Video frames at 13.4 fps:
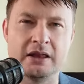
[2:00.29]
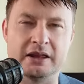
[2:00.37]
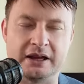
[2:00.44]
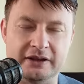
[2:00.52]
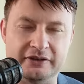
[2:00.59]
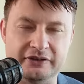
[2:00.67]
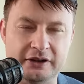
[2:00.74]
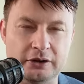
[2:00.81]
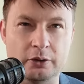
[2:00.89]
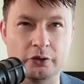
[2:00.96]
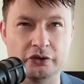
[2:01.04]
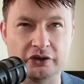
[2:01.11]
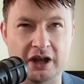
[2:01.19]
The
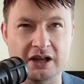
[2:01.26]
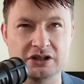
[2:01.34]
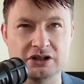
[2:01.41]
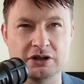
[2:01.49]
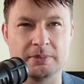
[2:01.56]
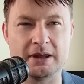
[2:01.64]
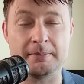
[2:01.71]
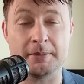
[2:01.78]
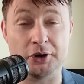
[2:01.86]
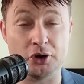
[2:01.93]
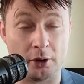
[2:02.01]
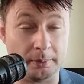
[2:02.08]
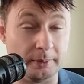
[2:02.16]
casinos tend to be
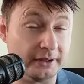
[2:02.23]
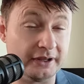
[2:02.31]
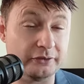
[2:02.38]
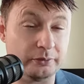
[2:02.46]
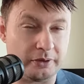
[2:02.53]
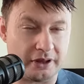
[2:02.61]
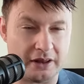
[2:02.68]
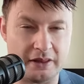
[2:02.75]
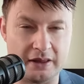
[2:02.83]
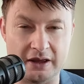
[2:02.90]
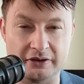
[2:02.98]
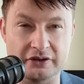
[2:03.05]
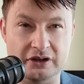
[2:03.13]
monopolies within
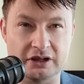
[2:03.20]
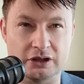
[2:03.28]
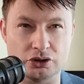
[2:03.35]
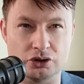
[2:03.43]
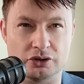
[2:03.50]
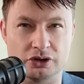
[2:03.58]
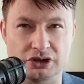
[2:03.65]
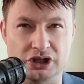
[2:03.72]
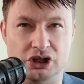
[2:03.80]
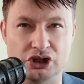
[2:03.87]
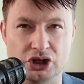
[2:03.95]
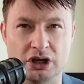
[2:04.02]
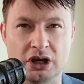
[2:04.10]
their city and
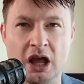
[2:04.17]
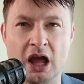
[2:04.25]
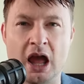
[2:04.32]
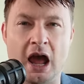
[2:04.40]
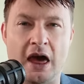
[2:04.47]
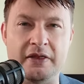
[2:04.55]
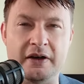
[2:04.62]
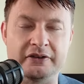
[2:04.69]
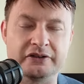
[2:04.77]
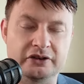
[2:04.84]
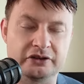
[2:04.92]
jurisdiction, and thus the